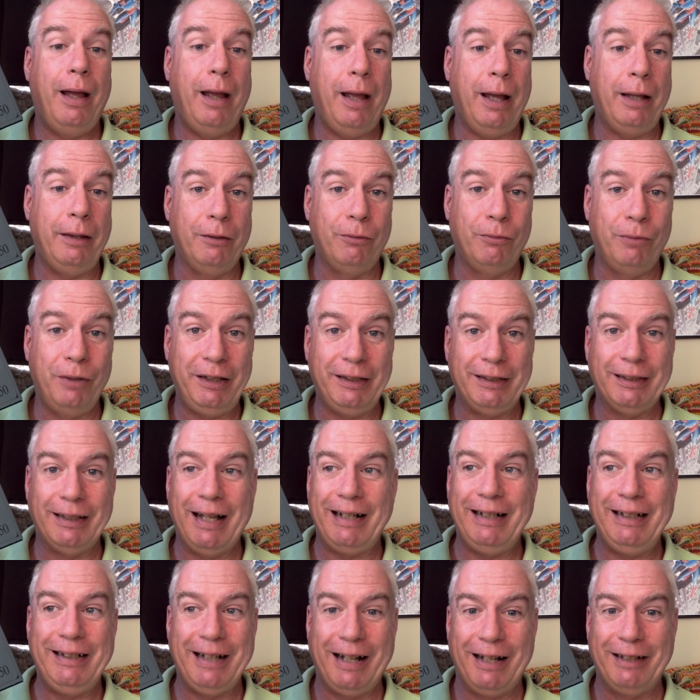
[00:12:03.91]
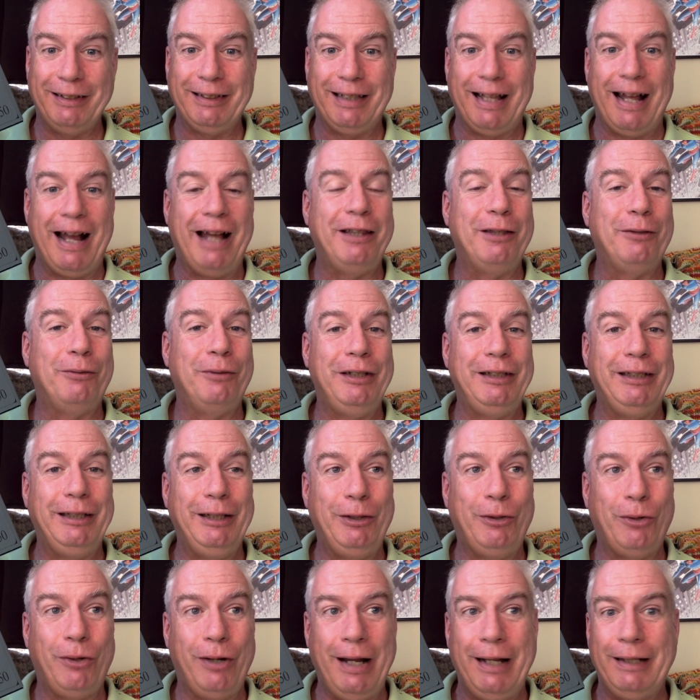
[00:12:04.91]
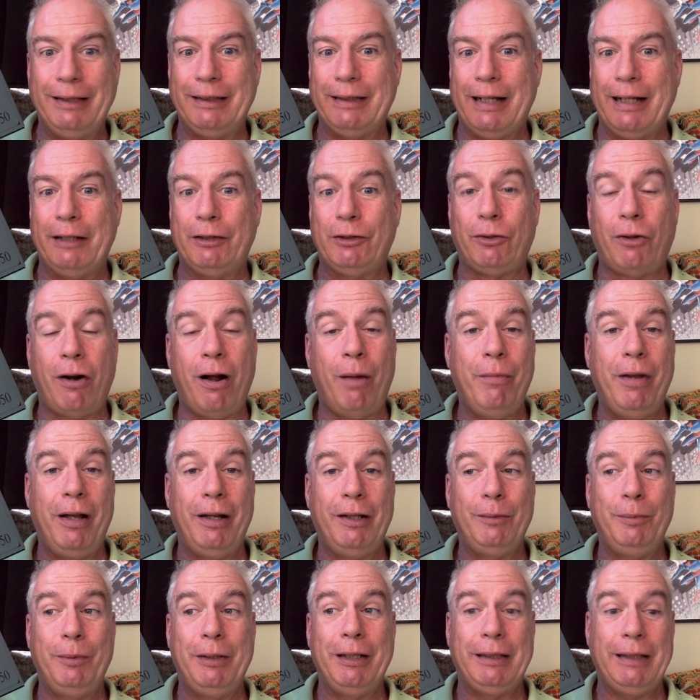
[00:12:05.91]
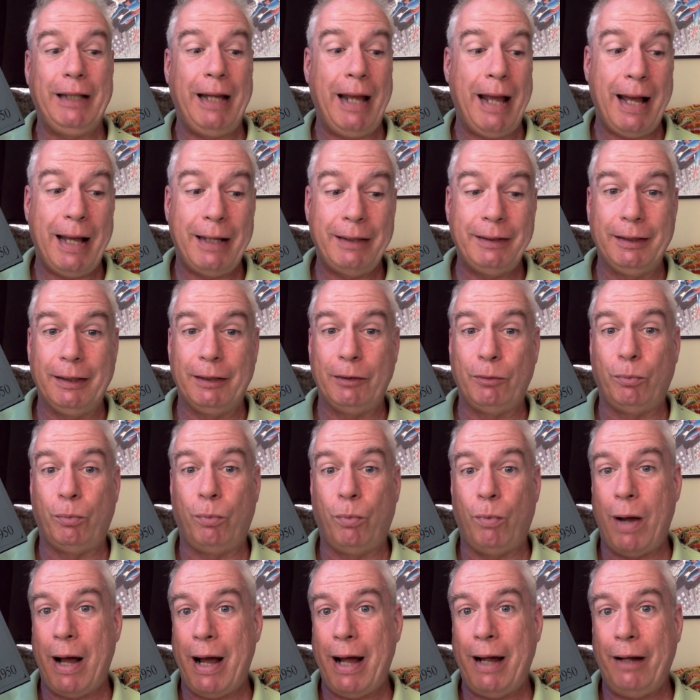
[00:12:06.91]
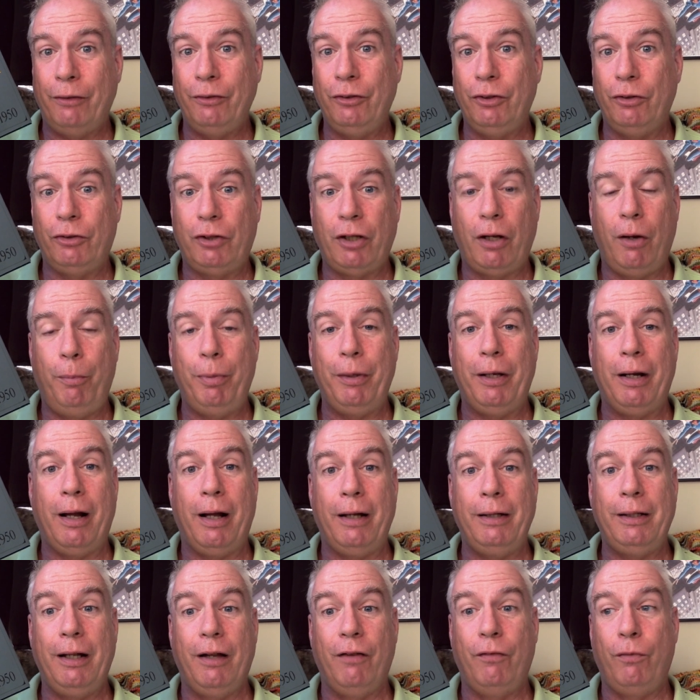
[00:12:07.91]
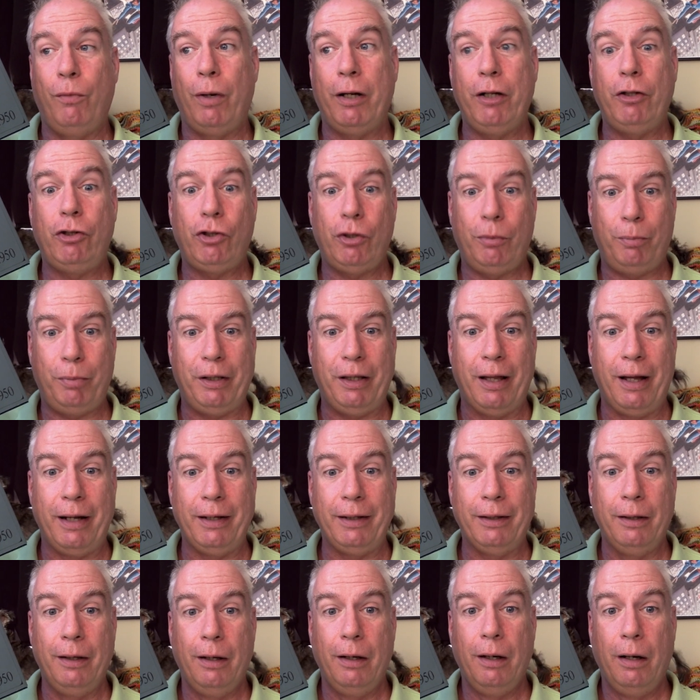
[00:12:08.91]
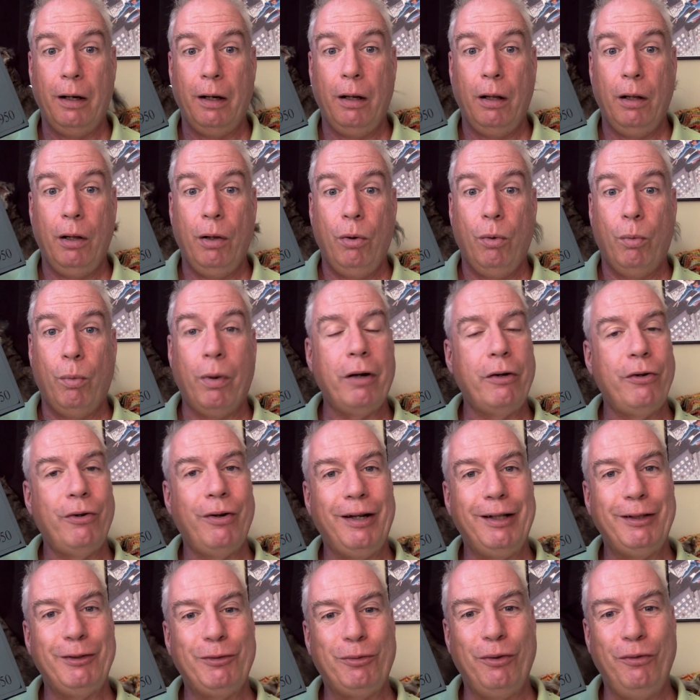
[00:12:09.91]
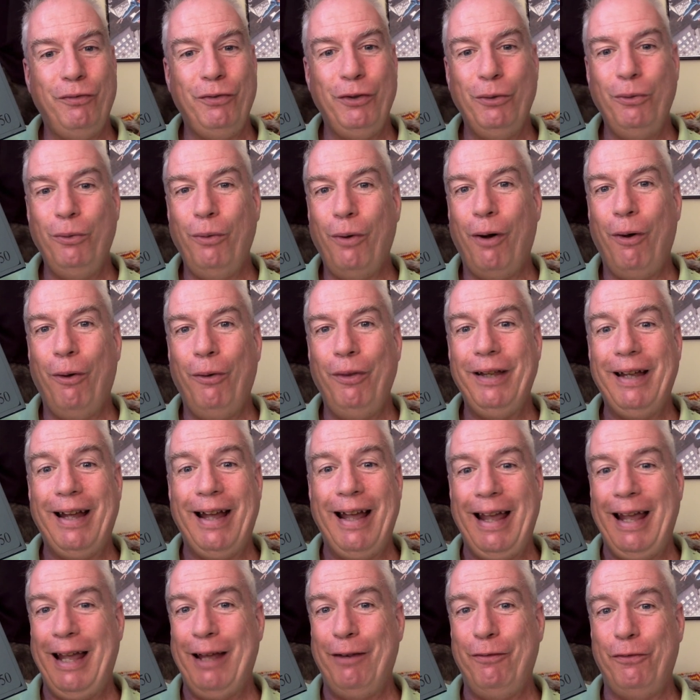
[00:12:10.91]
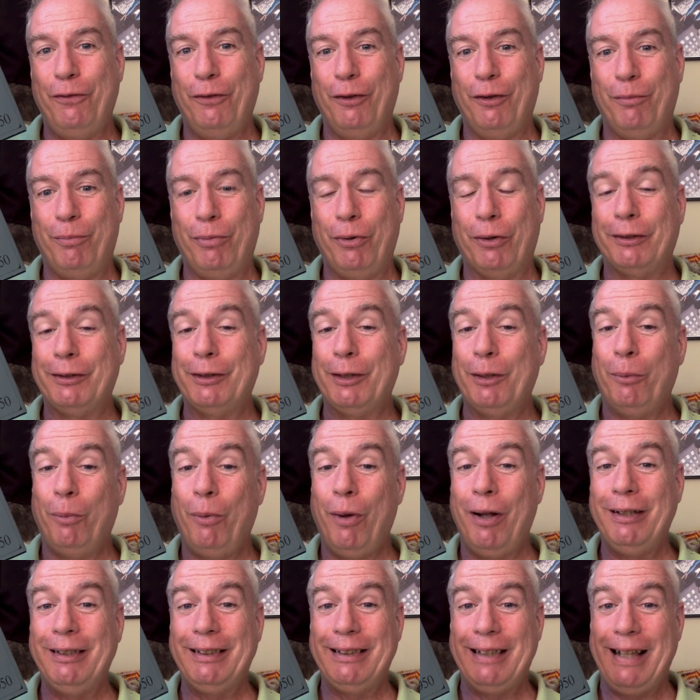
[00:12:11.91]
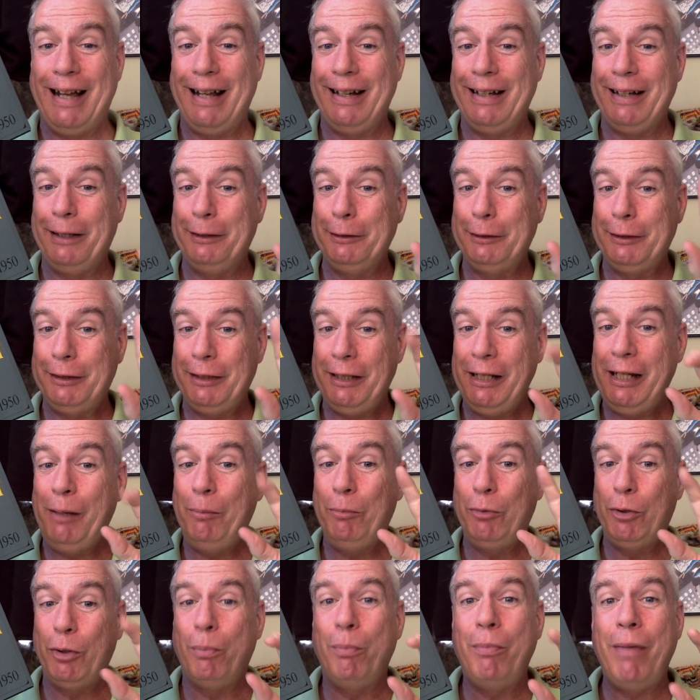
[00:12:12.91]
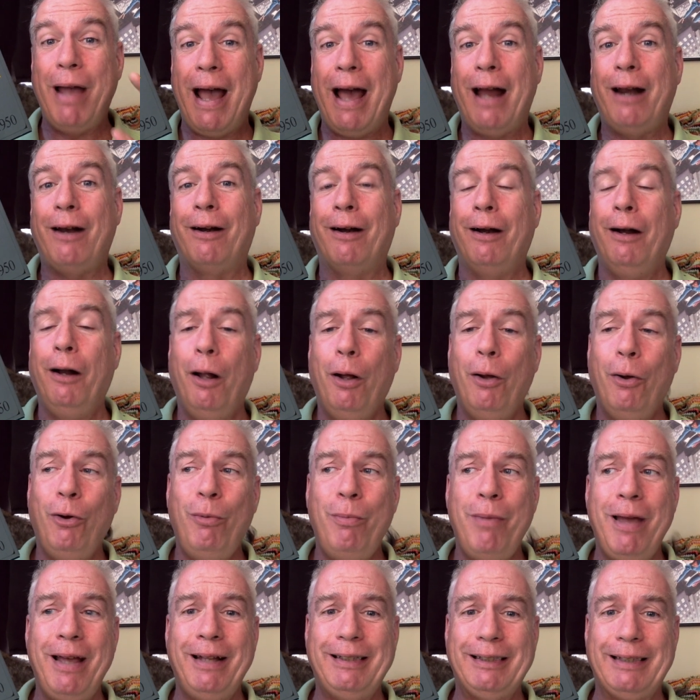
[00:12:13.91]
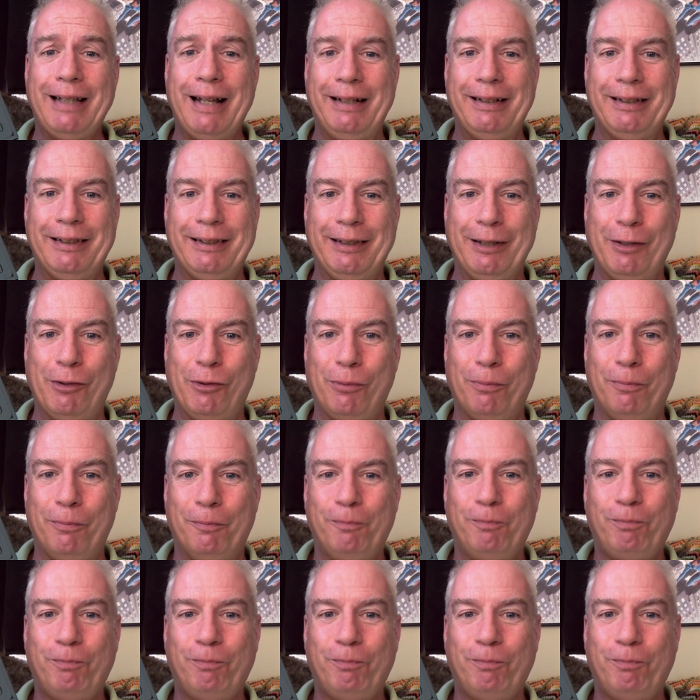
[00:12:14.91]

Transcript: And the reason that he does that, the reason he creates that straw man, is because he has this wild utopian idea of what it should be like. Where critics review only a handful of books, the ones that seem to matter. Who makes that decision?